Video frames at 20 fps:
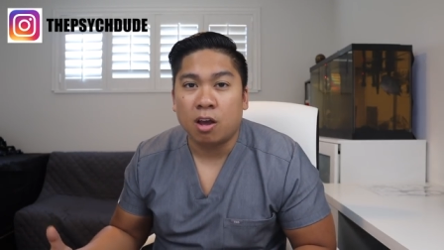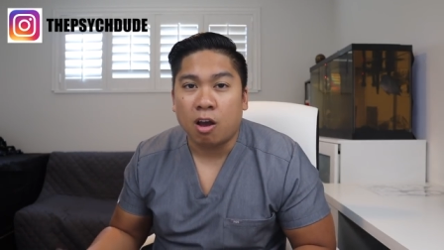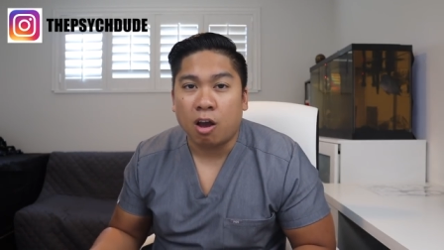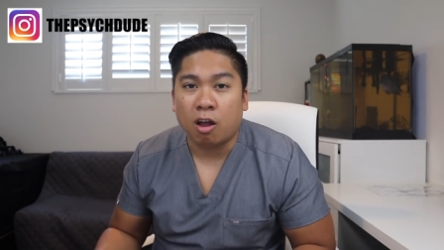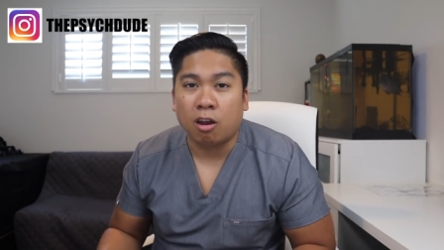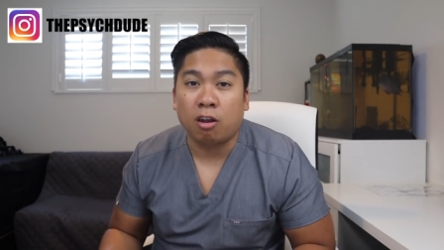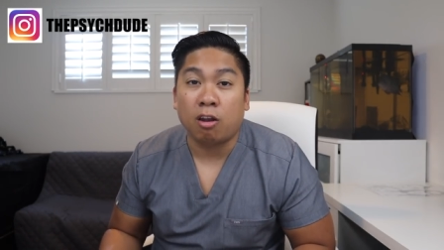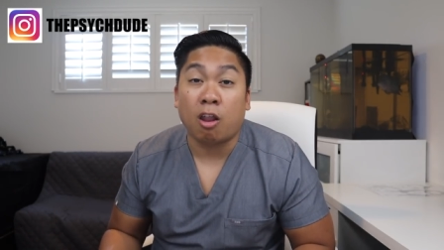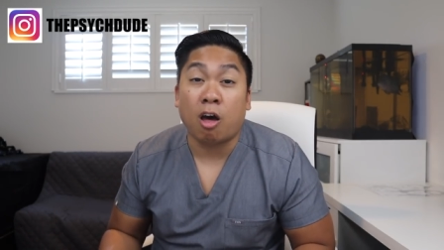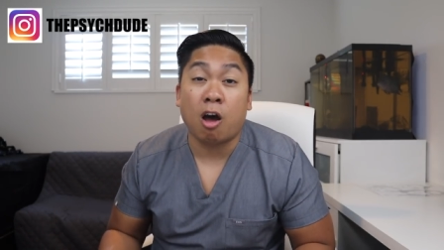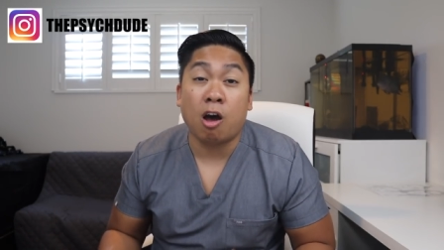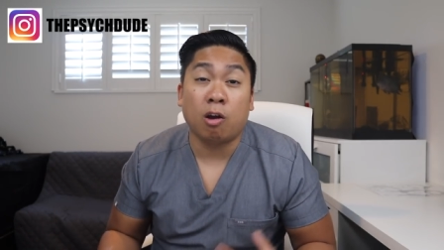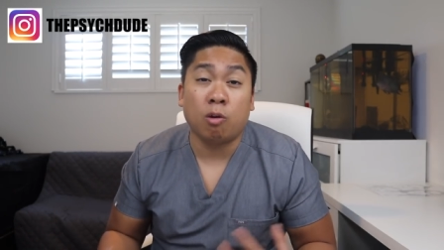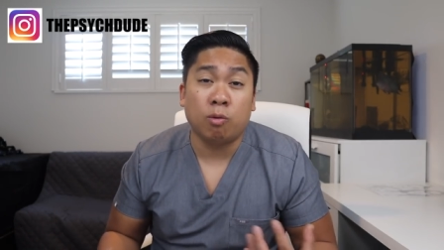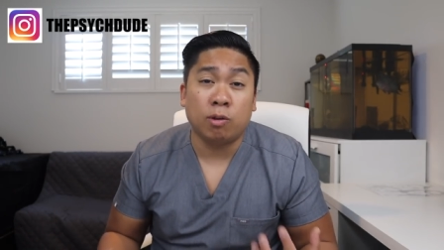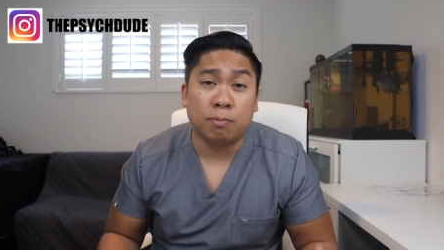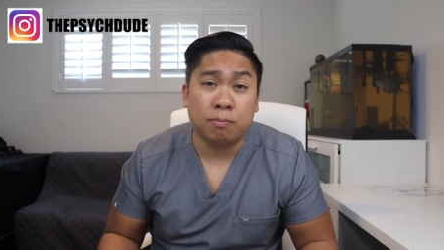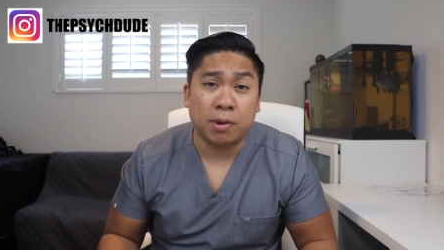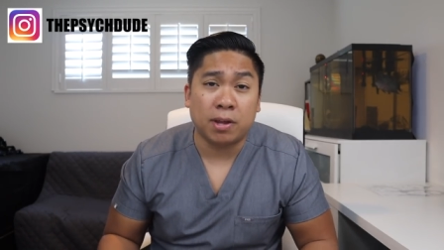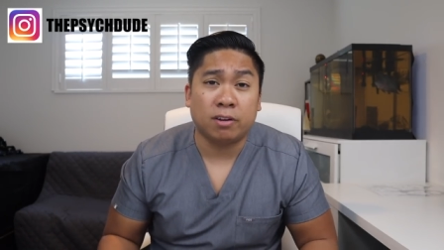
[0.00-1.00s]
along
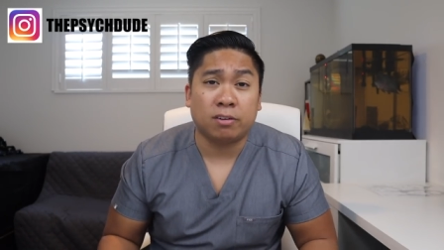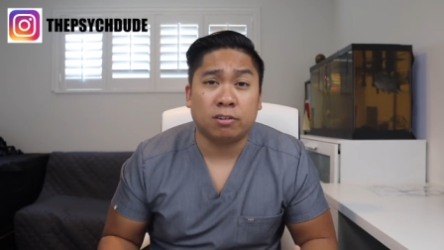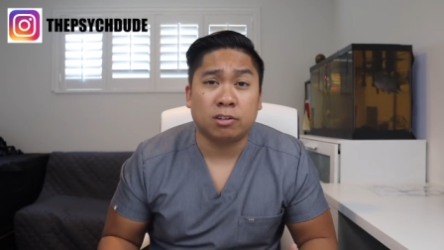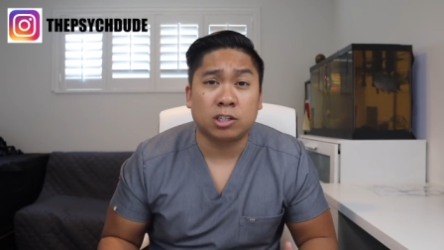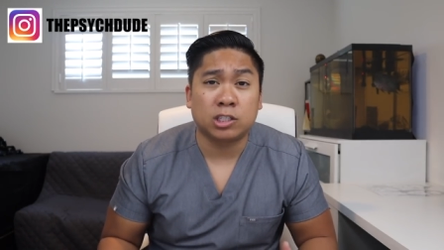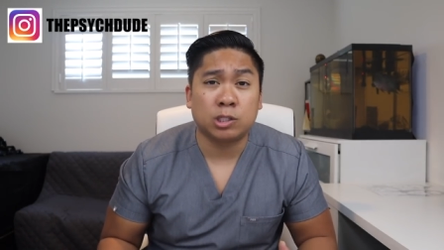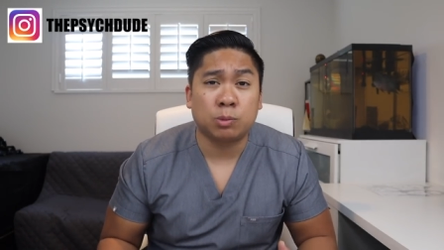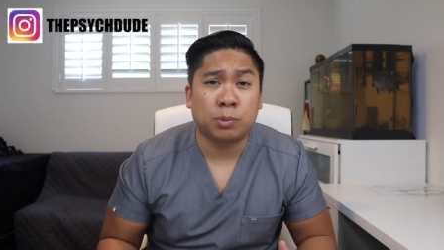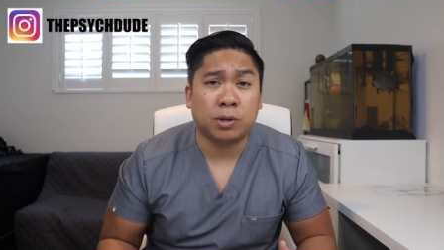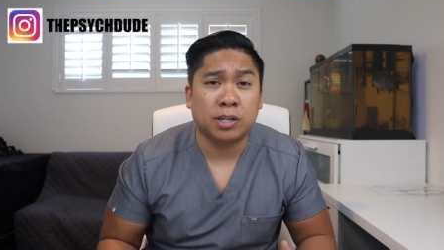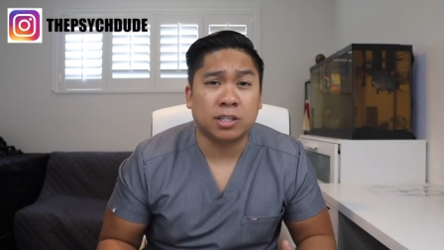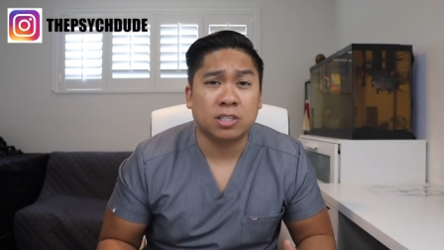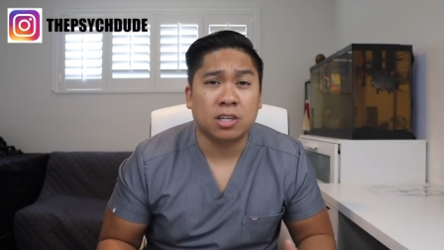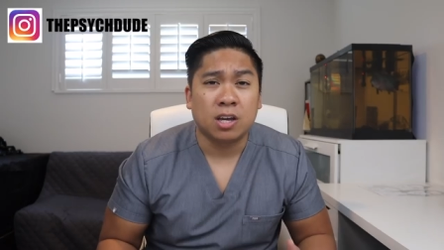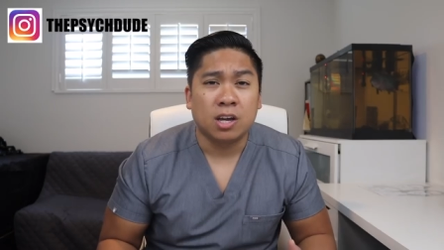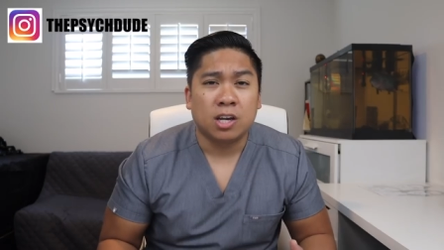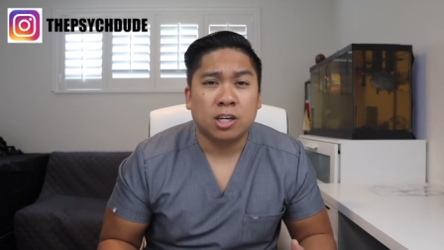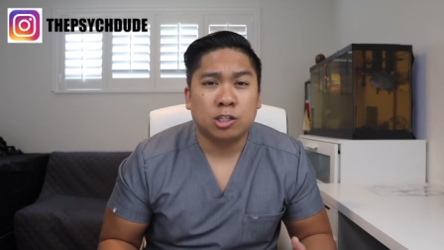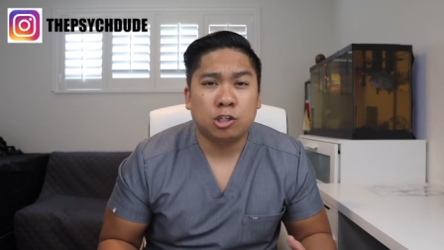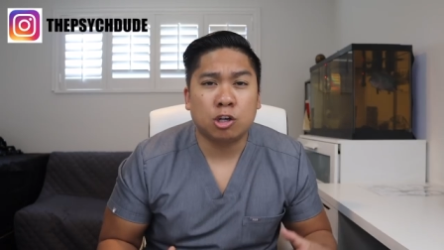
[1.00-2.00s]
with medical experience
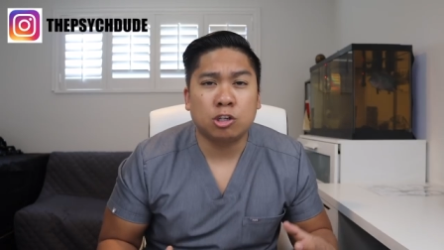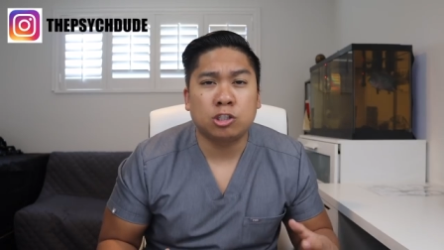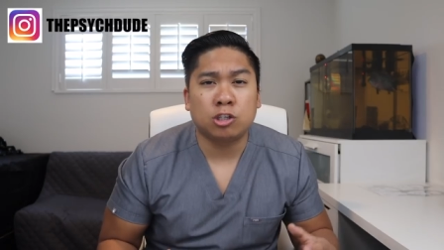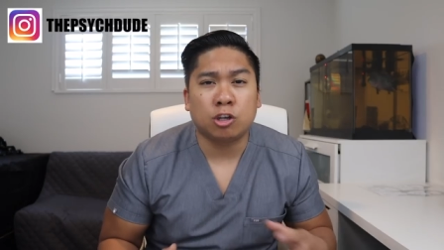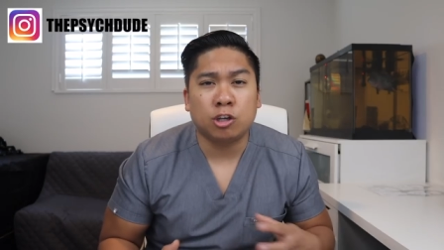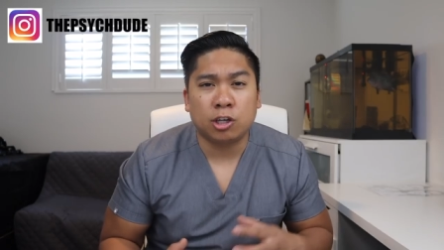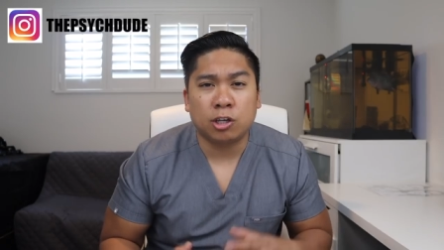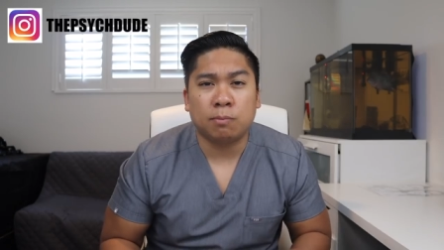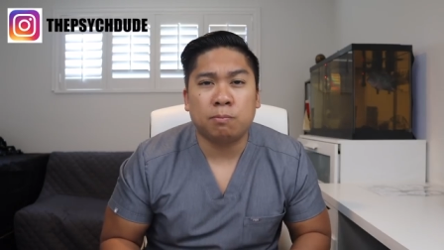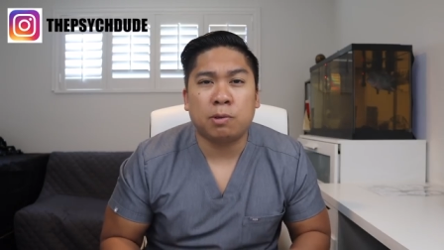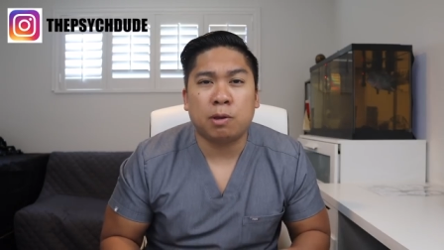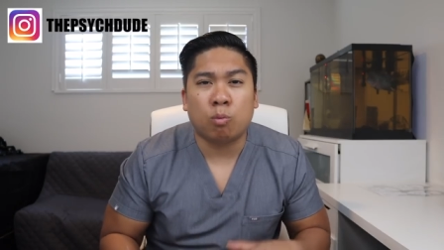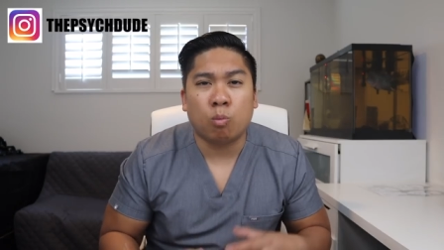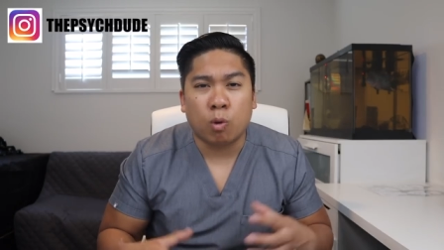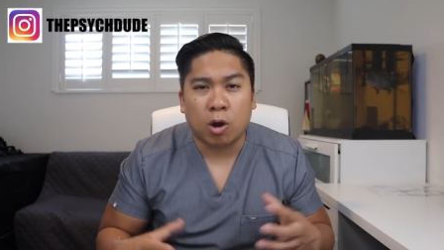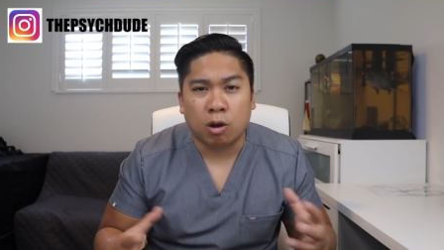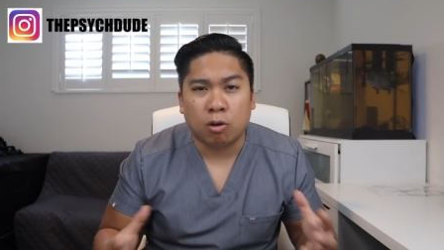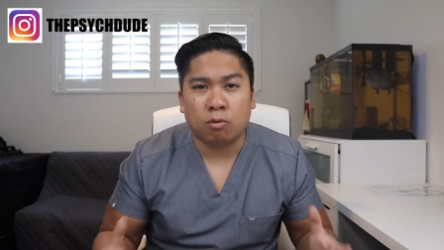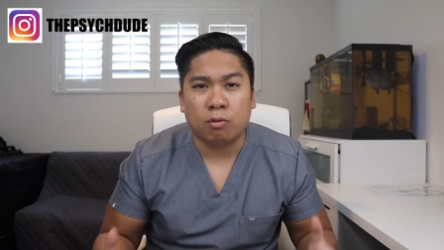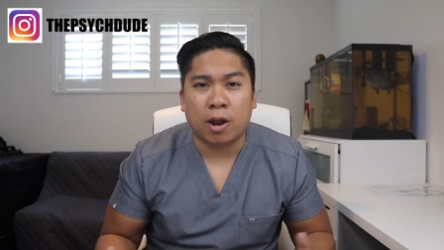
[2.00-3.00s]
just so you can be
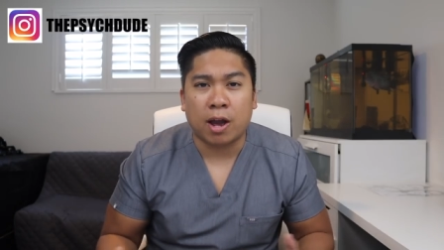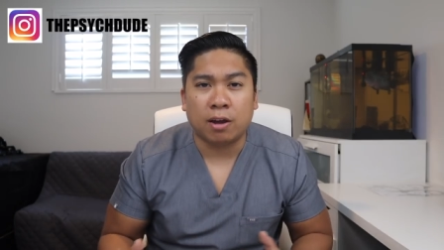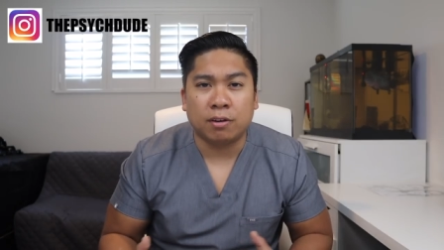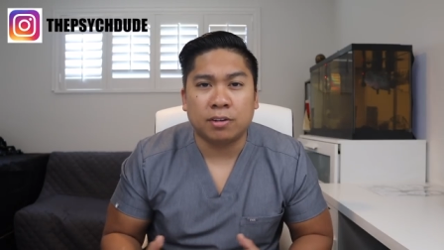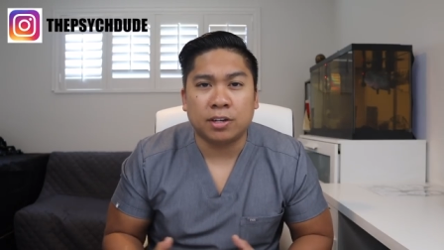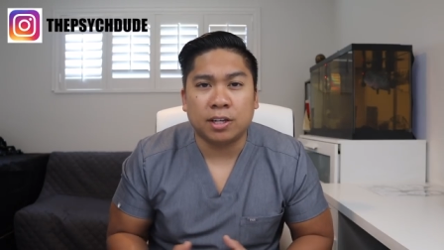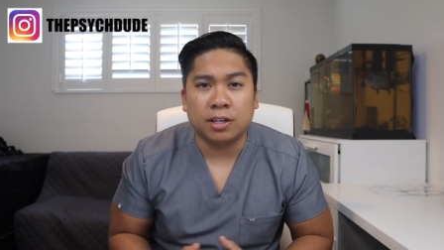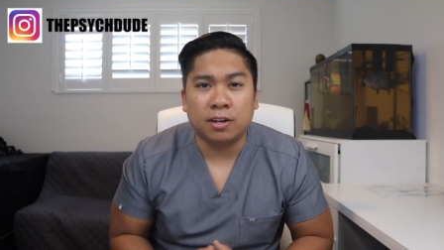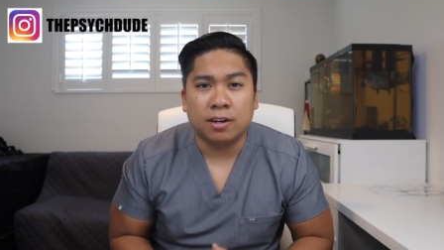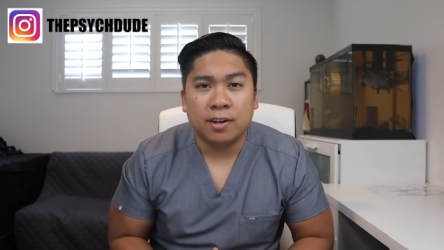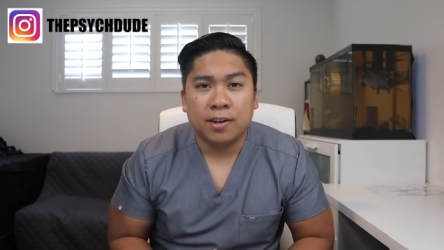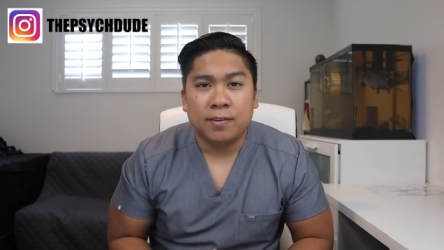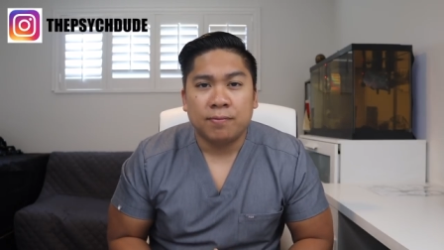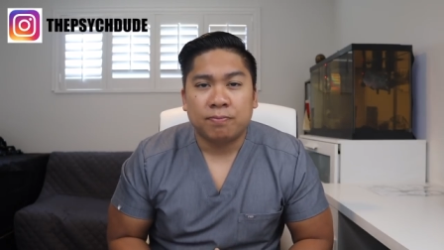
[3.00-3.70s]
well-rounded.